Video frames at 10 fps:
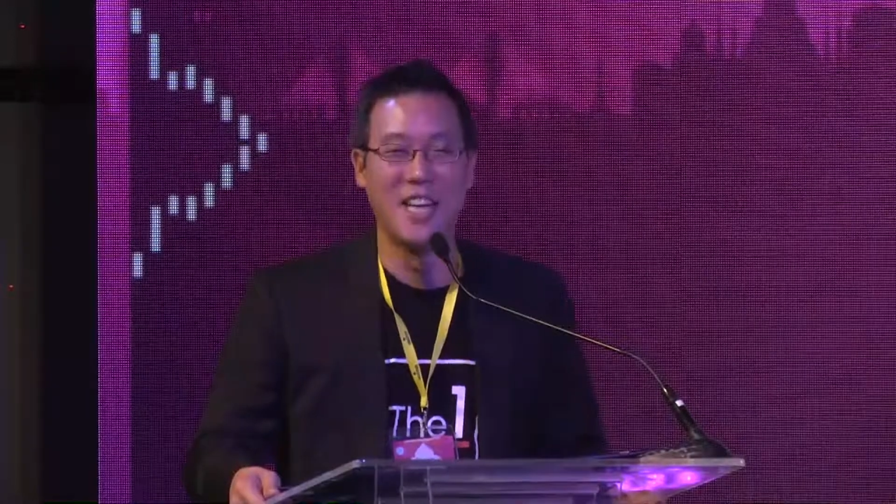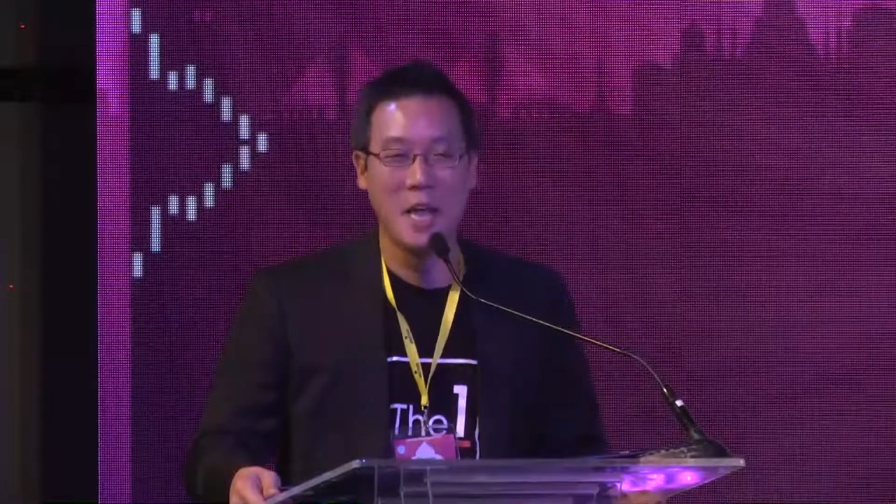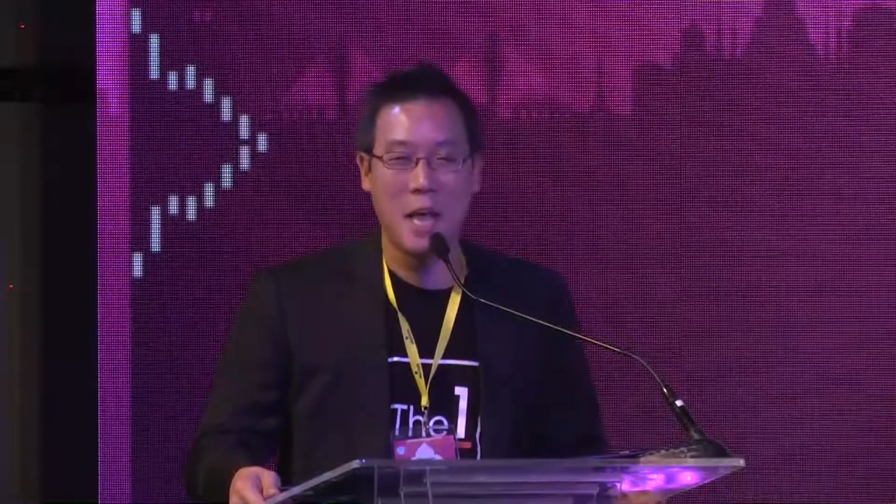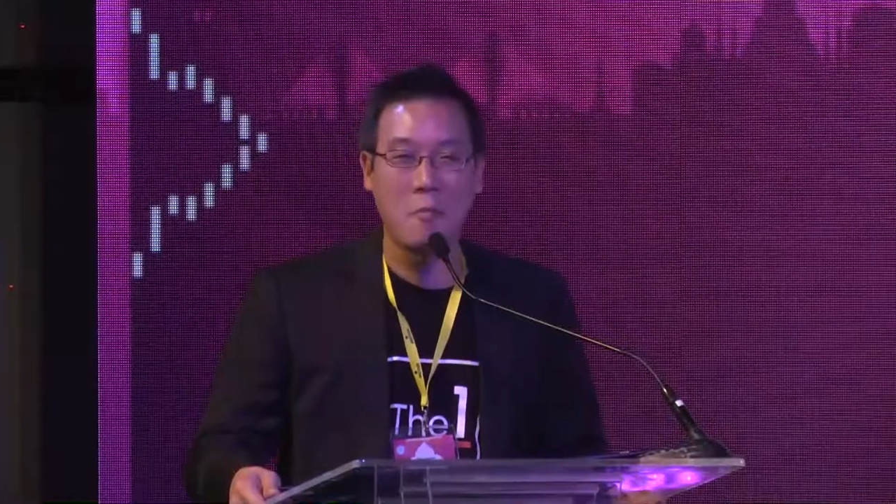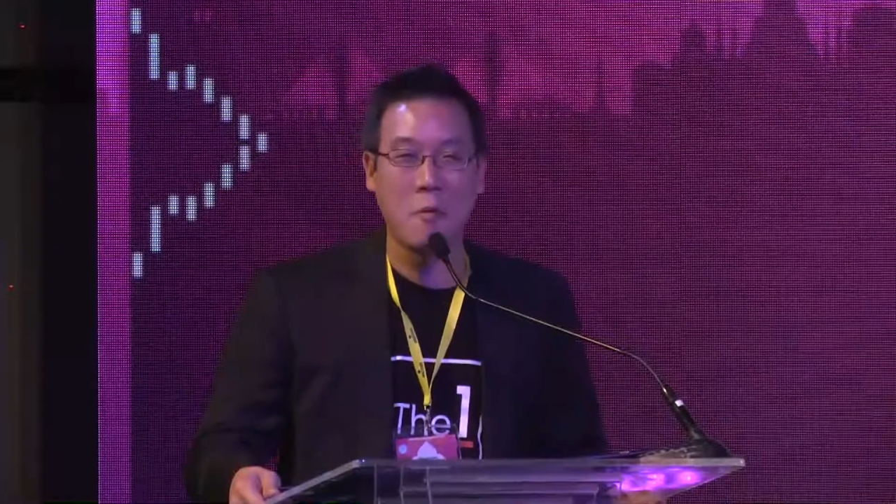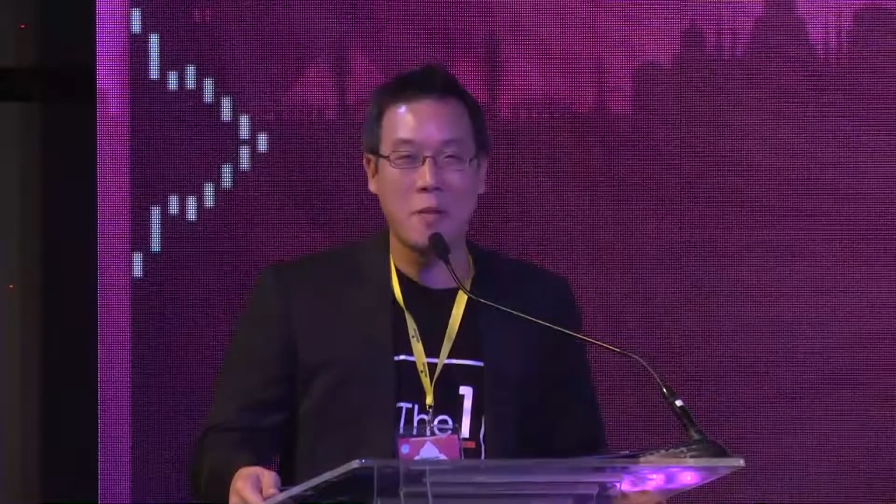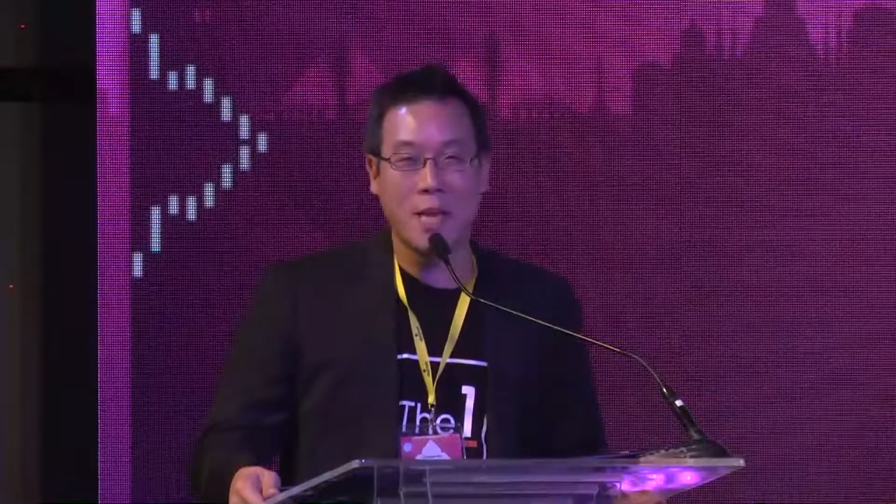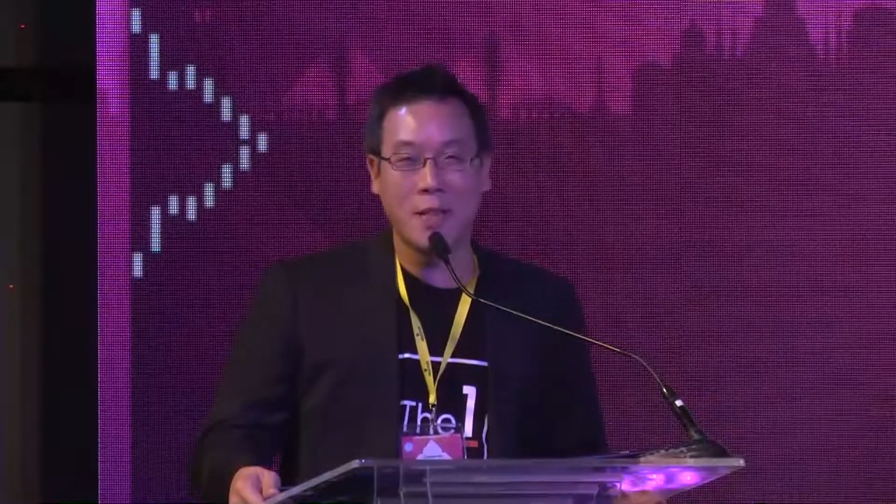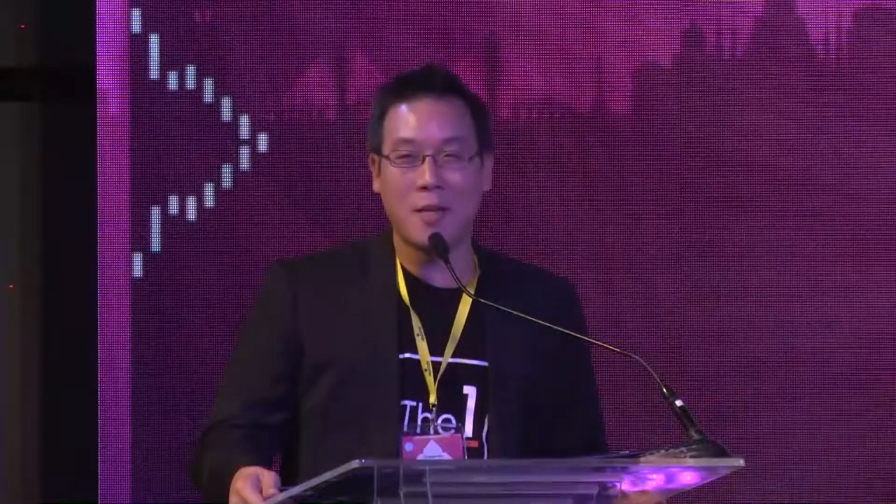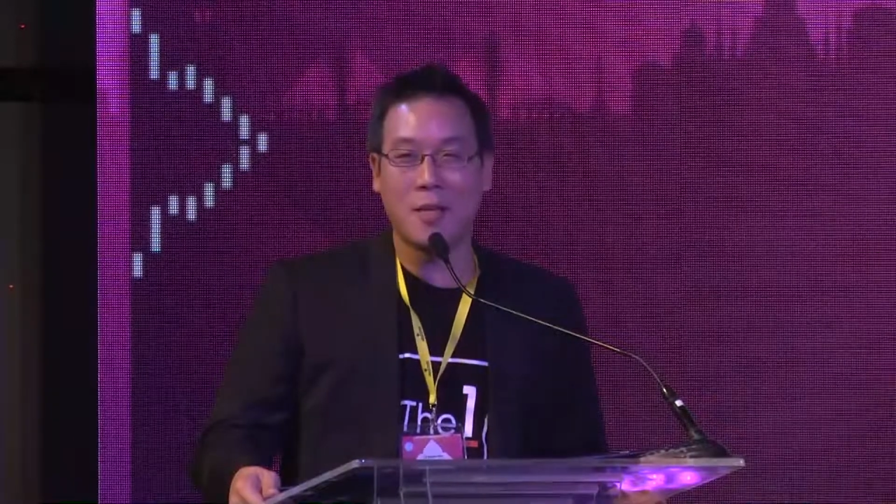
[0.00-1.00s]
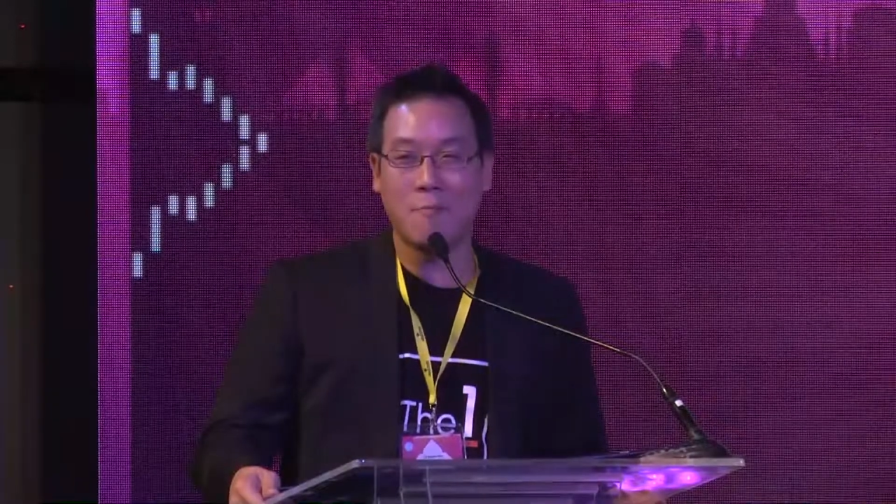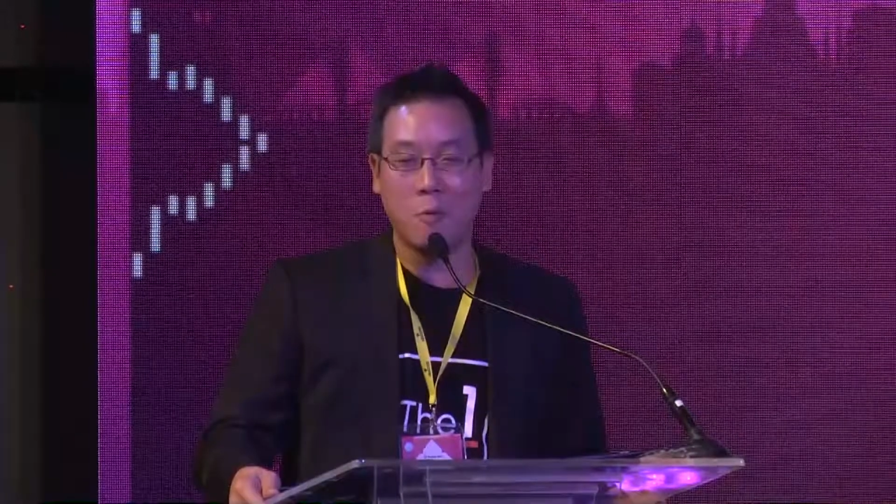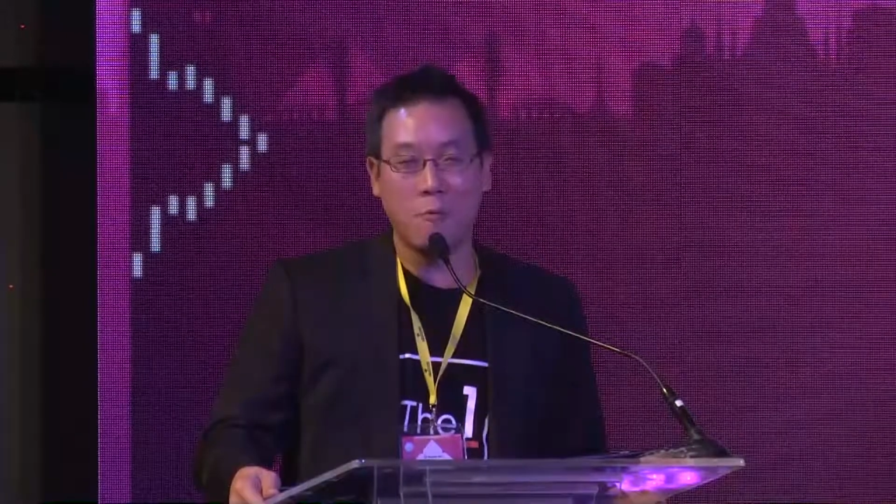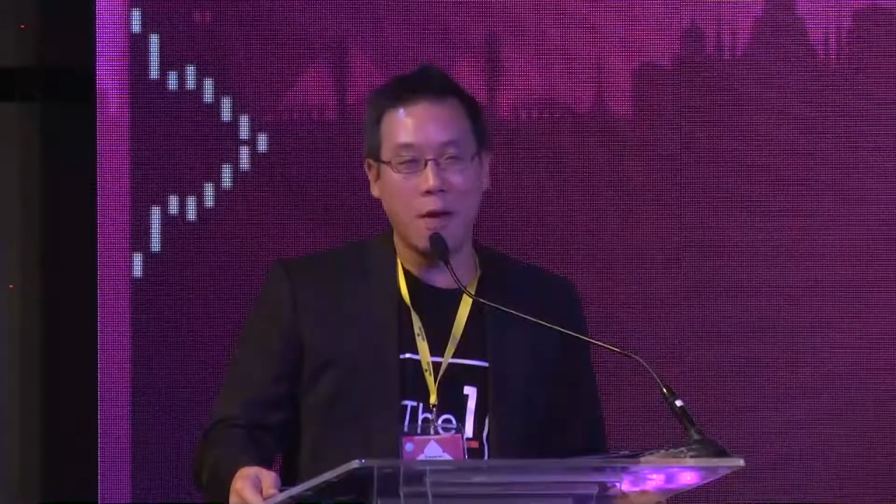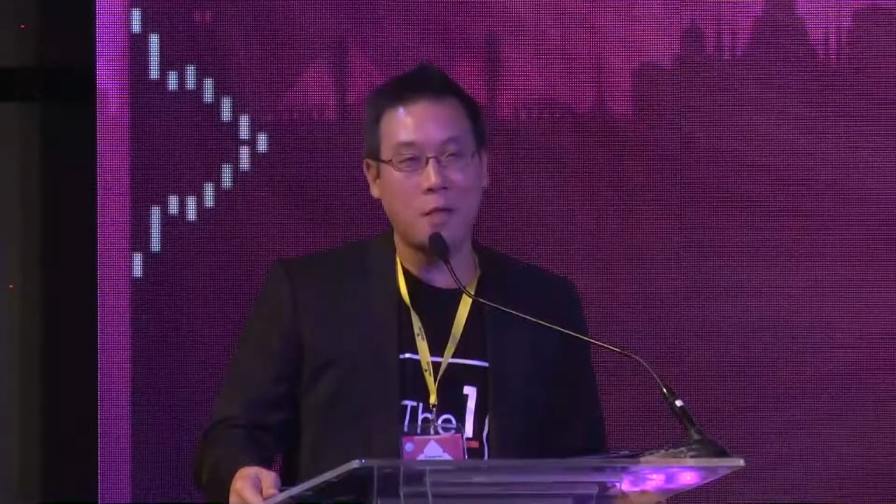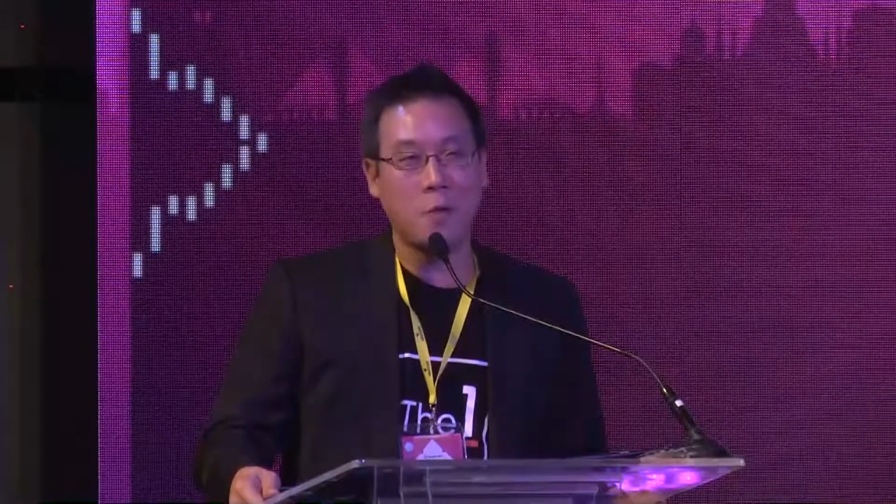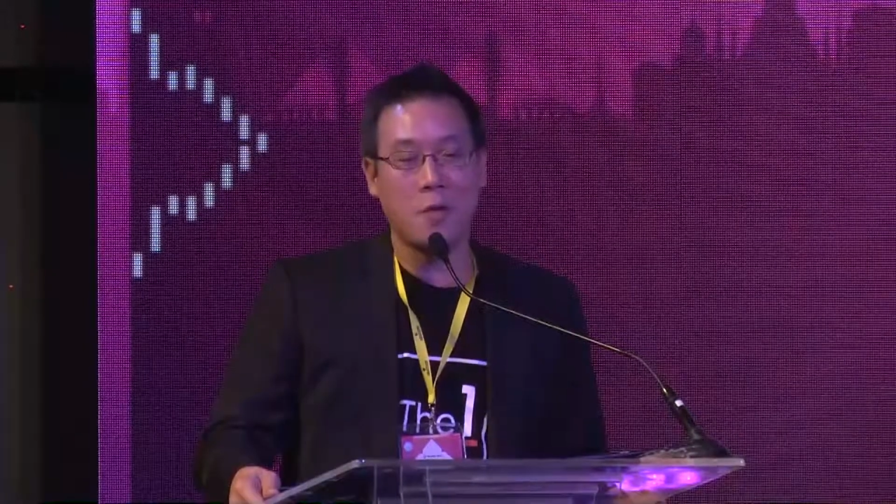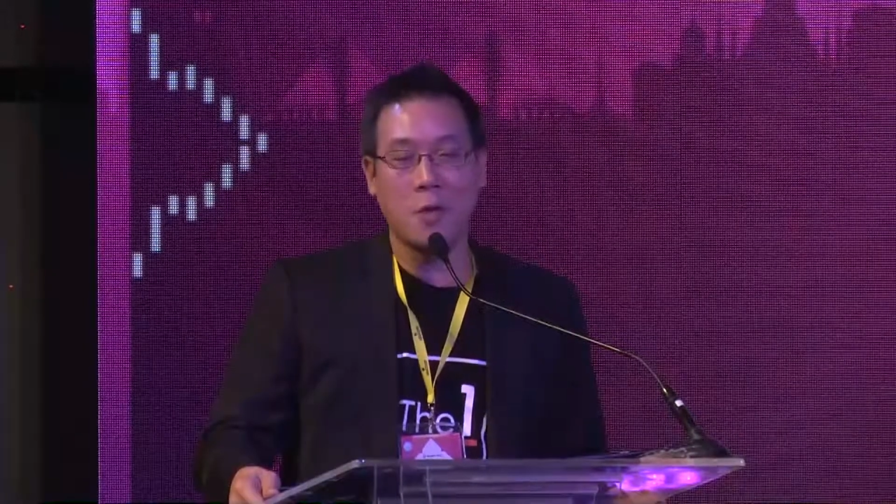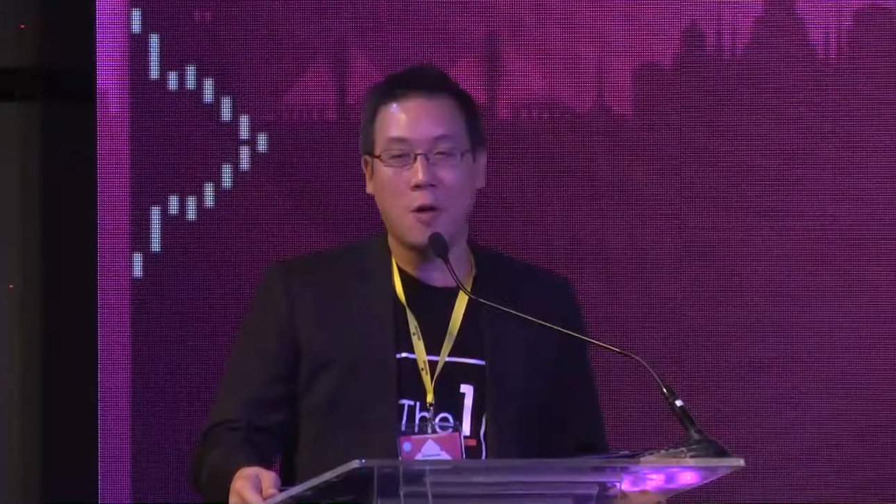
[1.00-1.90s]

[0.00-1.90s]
I probably cannot provide you with all